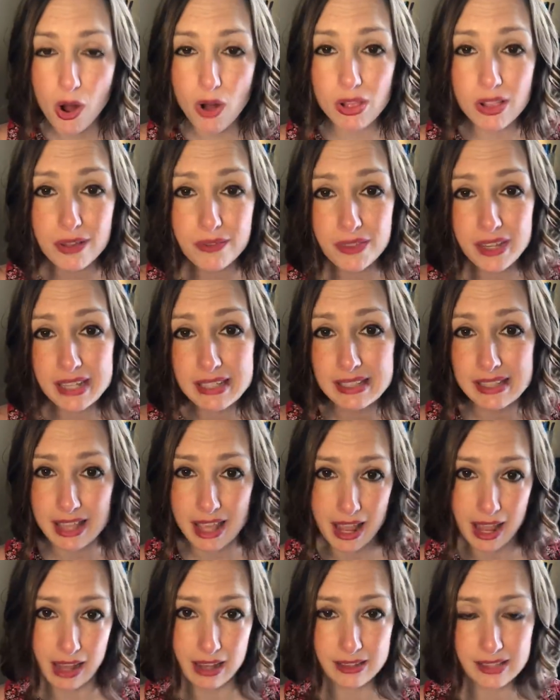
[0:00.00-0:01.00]
all of these
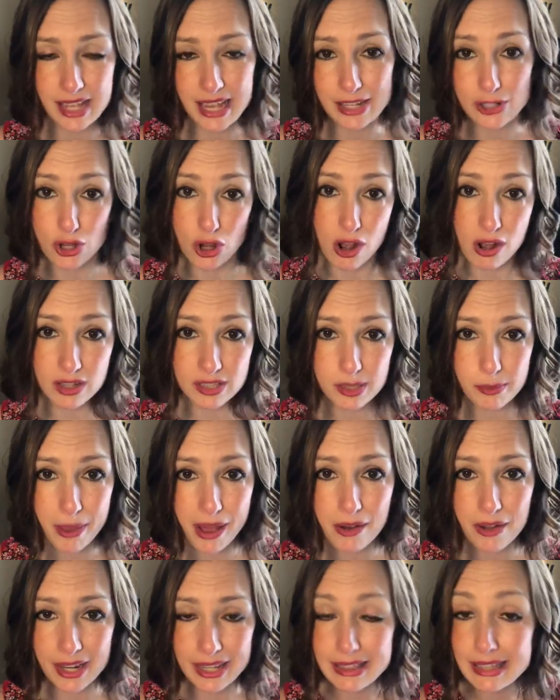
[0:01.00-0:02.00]
things it talks
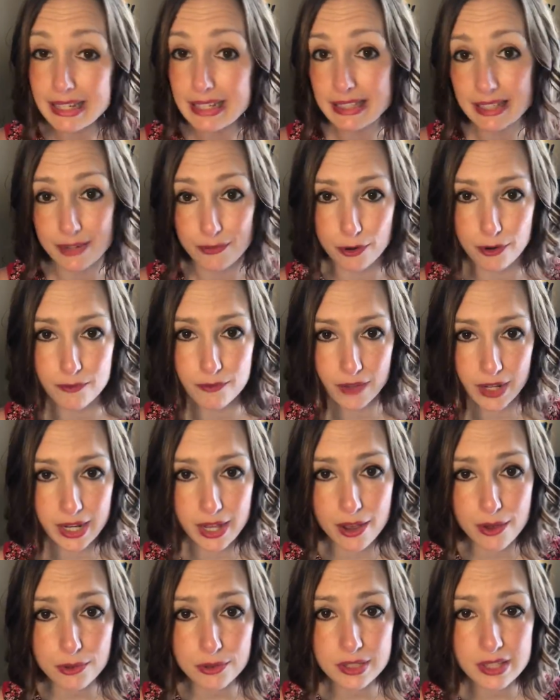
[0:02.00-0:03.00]
about in these different
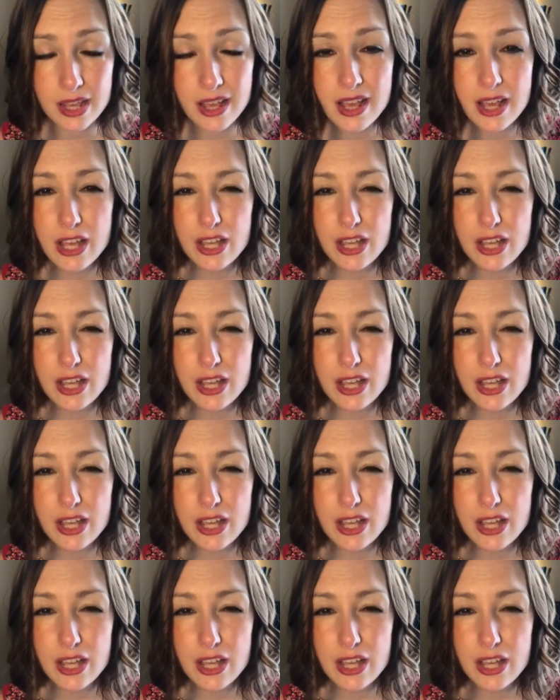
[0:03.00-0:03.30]
videos.